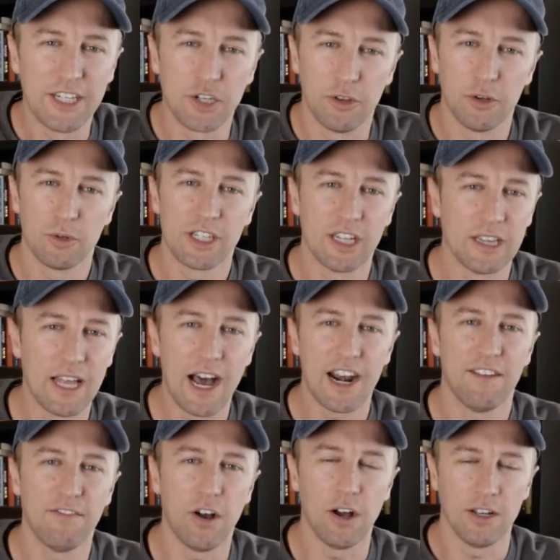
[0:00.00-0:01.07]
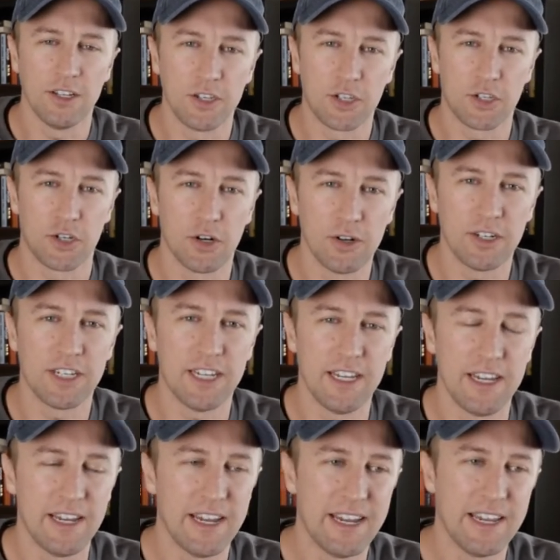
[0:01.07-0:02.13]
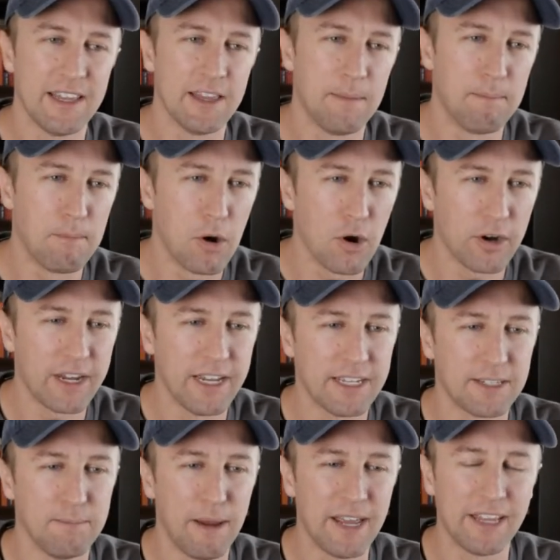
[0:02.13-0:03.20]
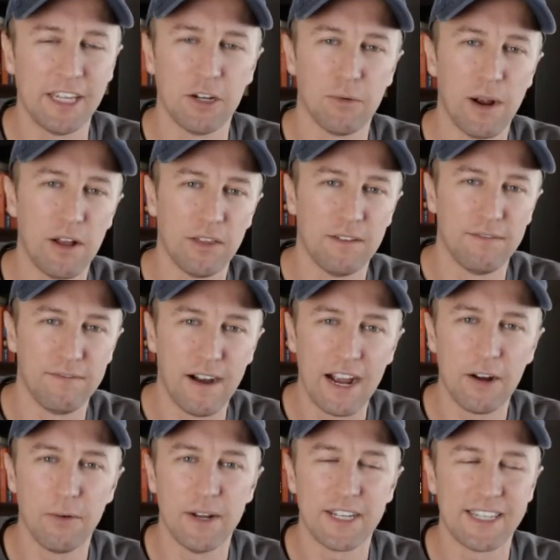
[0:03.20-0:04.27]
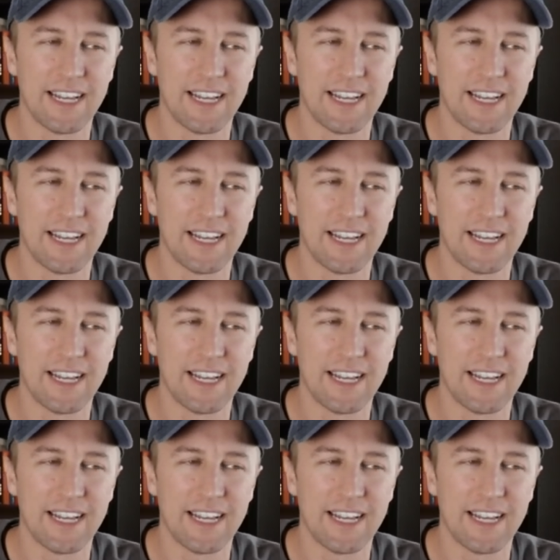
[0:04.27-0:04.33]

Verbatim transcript: So there was a lot of uncertainty in the markets, mainly around the virus.